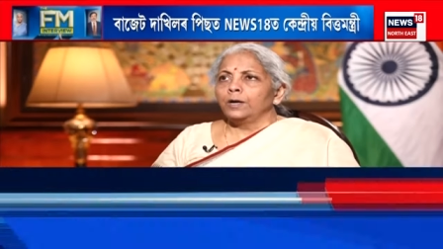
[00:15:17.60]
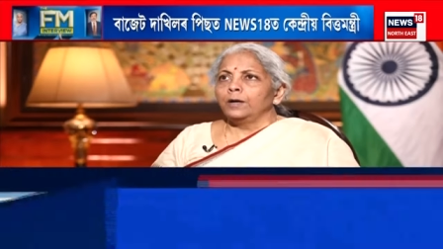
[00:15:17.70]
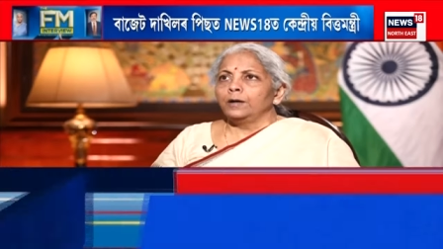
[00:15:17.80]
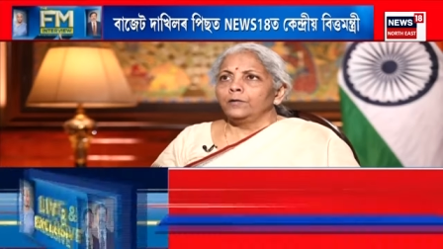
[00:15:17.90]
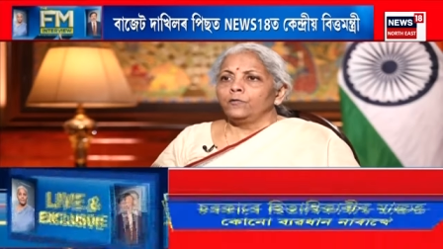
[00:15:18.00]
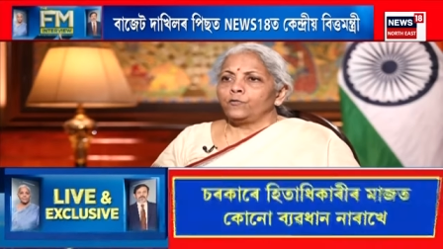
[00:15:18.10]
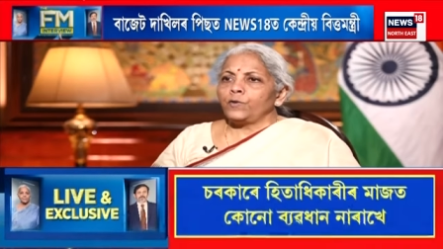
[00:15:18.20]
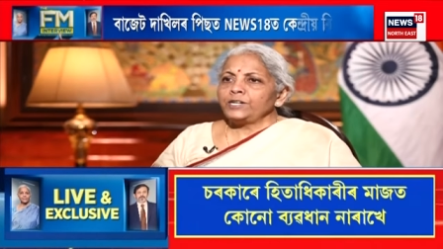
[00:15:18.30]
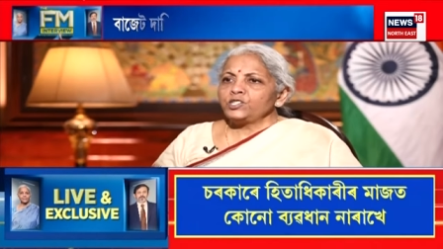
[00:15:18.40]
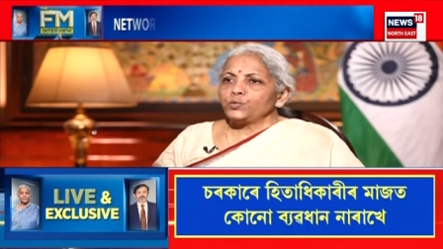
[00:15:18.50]

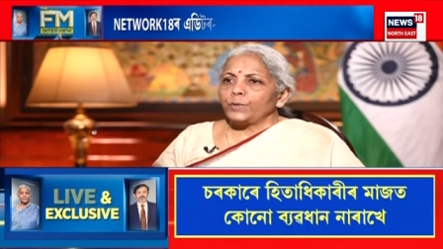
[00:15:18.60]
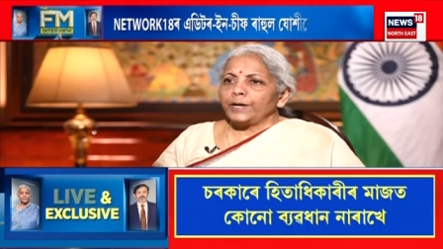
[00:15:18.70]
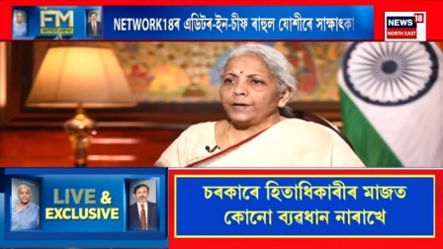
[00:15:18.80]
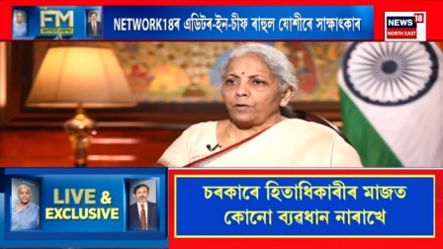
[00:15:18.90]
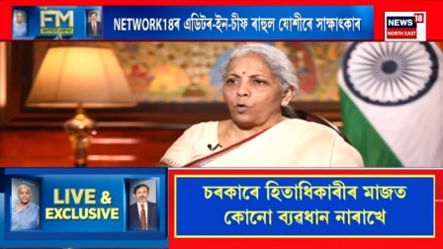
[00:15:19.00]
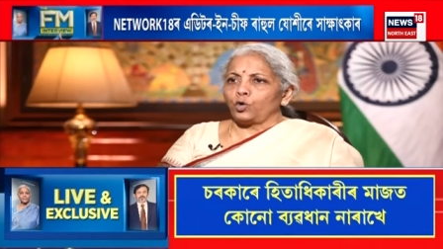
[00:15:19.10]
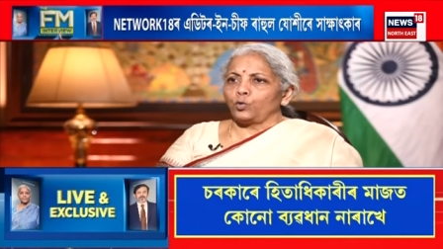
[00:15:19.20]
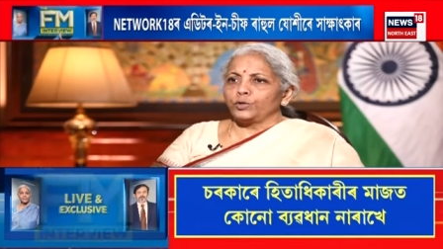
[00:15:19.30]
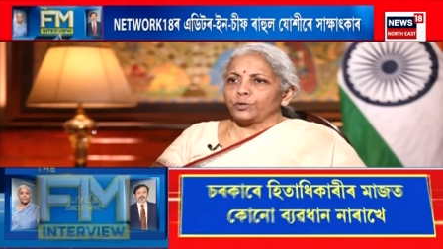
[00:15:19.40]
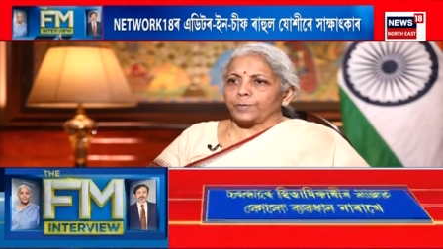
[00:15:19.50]
Funds were all over
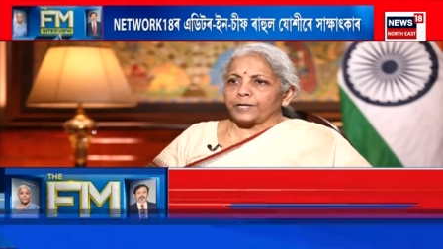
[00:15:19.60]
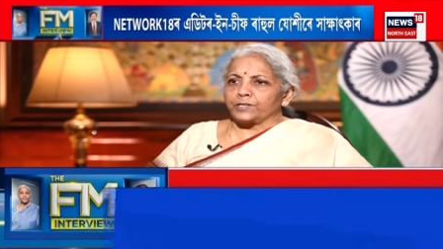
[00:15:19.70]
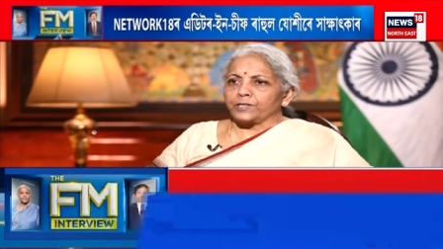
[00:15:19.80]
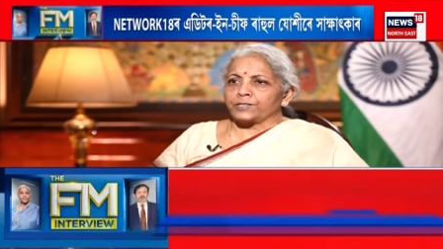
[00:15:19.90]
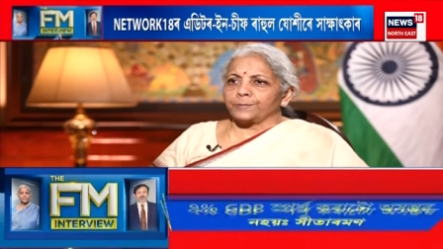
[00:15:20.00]
the place.